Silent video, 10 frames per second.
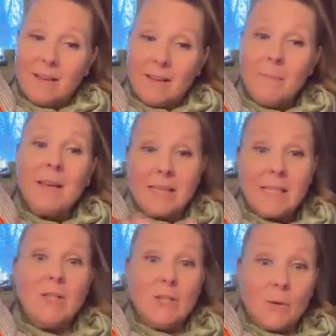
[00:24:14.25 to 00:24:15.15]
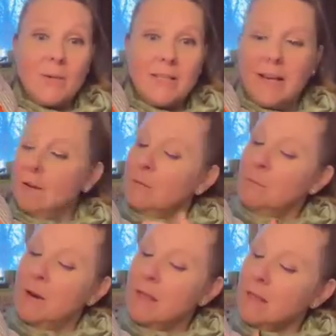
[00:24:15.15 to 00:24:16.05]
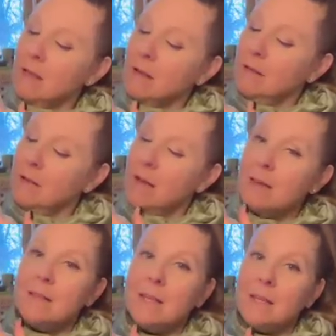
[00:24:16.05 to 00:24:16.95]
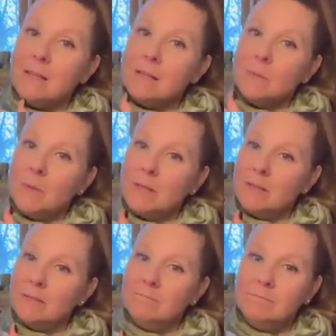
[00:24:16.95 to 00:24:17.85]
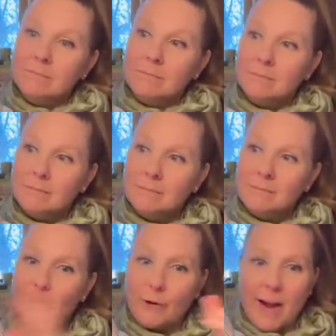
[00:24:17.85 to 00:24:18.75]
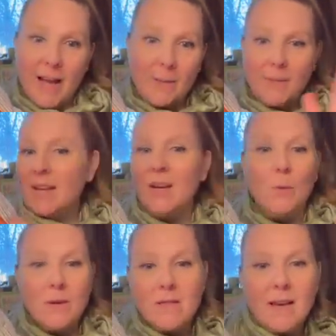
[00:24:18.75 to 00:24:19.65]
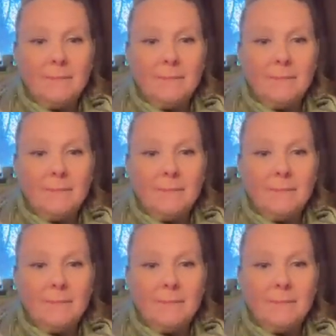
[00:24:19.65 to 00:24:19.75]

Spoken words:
mean, I did sew it down, but I think a lot of these will fray up and I don't want that.